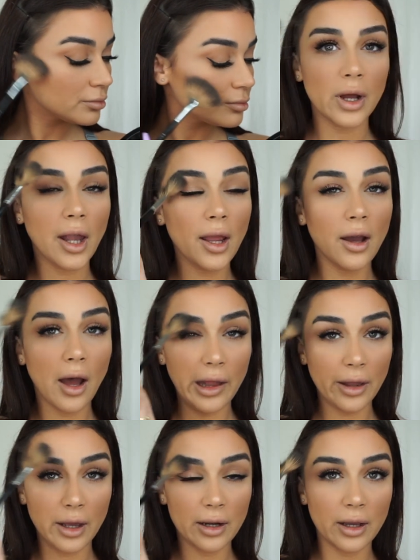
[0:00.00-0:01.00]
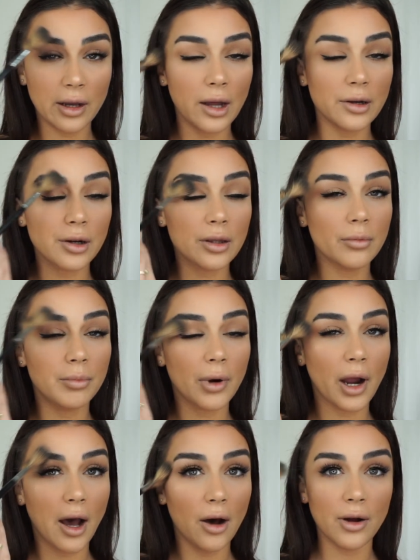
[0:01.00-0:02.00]
I like highlighting under the
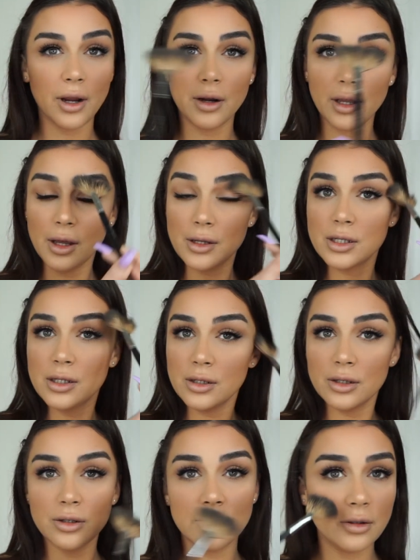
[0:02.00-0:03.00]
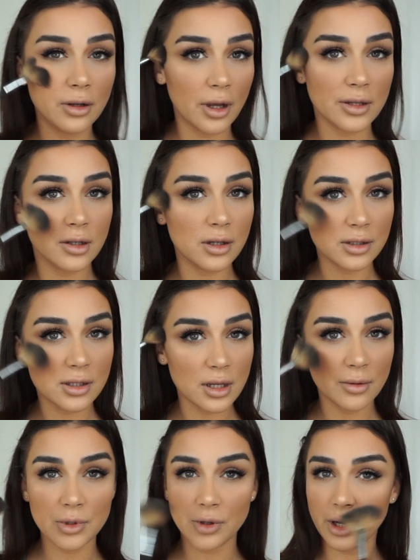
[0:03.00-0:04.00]
brow area too. As you can see,
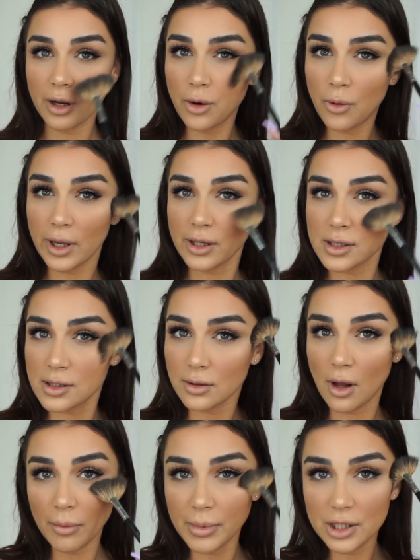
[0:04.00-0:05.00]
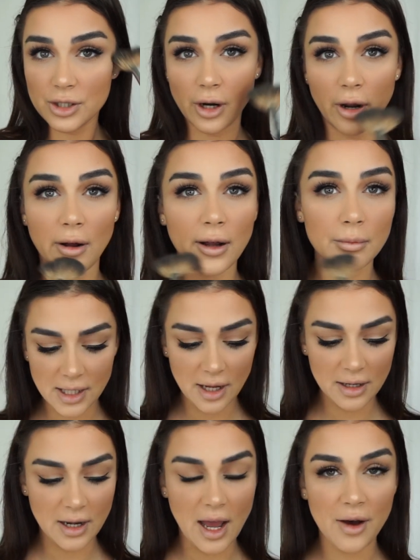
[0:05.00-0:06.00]
I'm doing a quick sloppy job.
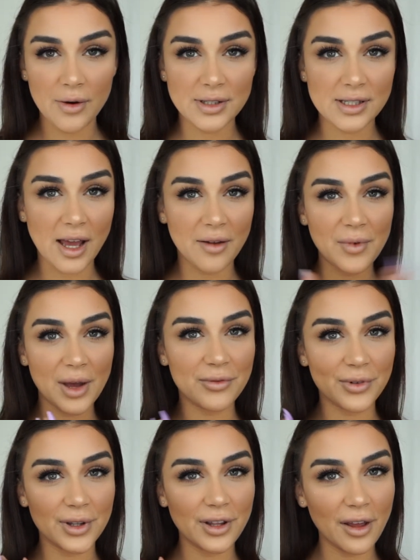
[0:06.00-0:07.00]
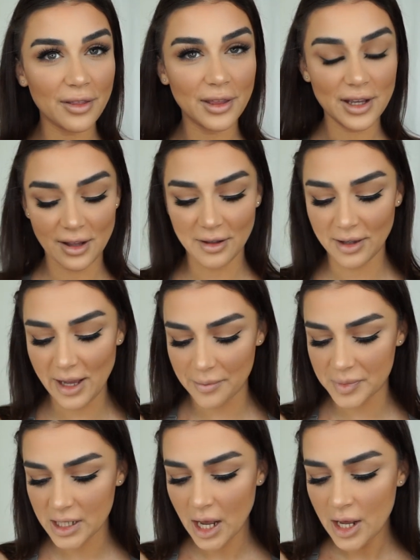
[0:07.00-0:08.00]
And now it's time for the
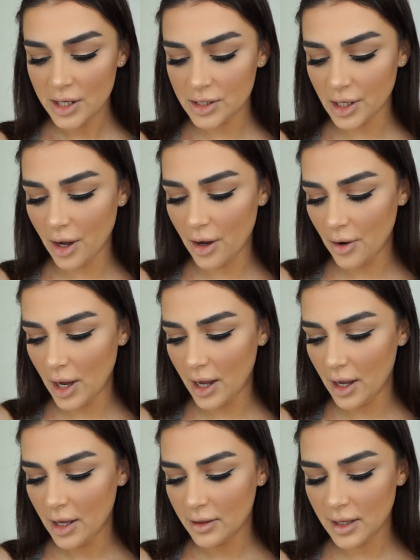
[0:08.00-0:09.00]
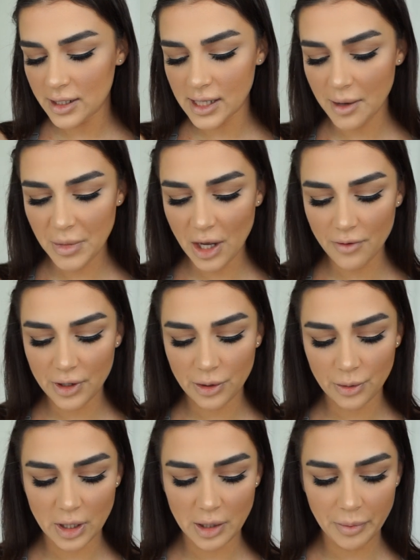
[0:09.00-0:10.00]
lips. So they sent me over
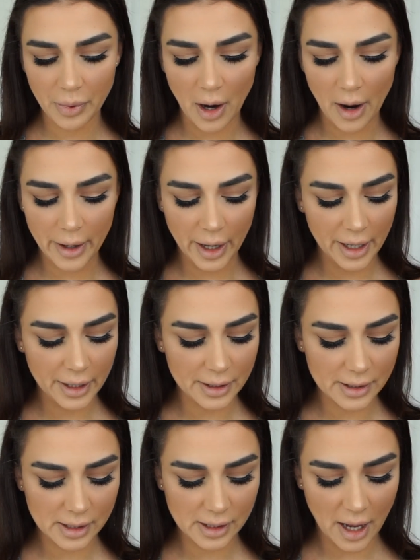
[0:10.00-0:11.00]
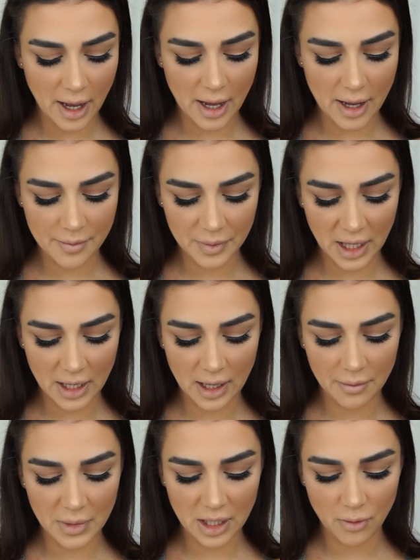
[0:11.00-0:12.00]
3 products. They
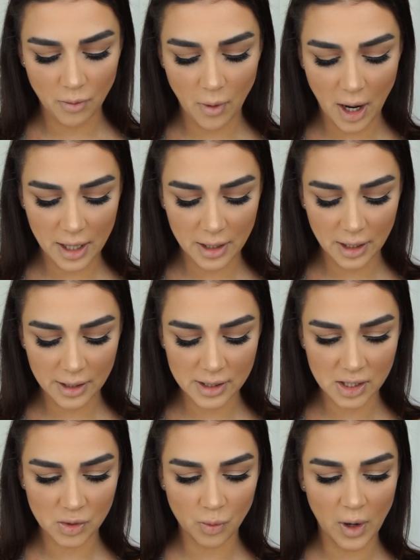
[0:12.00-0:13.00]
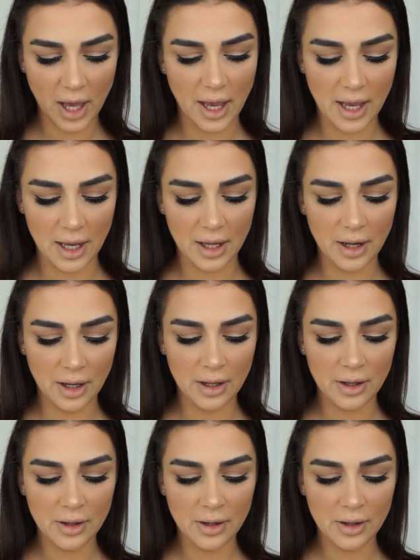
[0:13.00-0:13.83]
gave me one suede